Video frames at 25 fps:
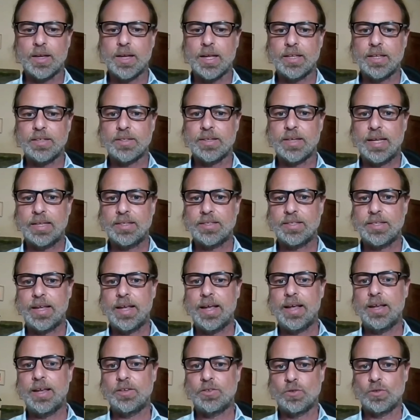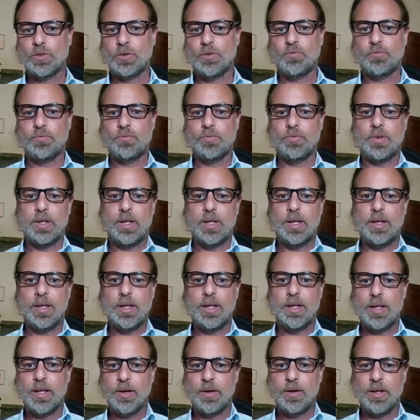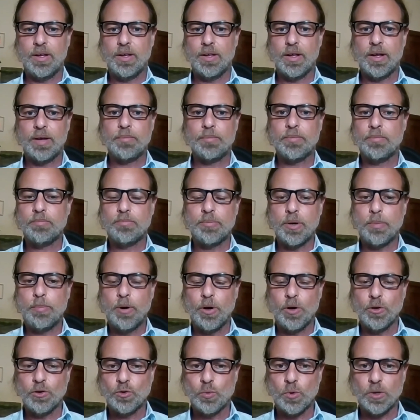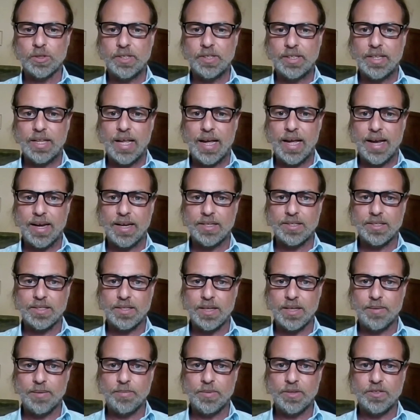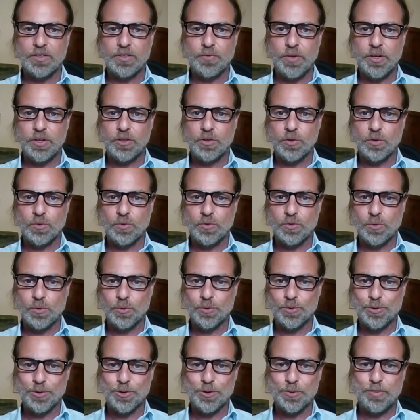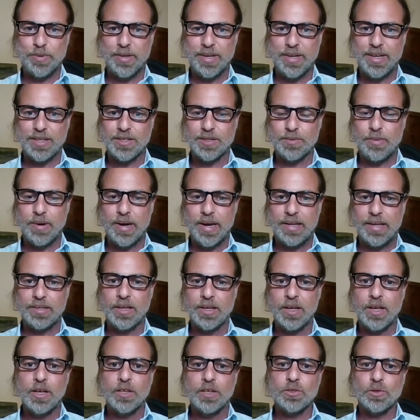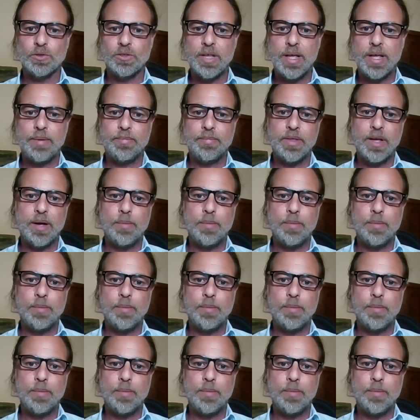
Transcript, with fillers: can say, sort of propose what it likes. It's free to speak its mind. So their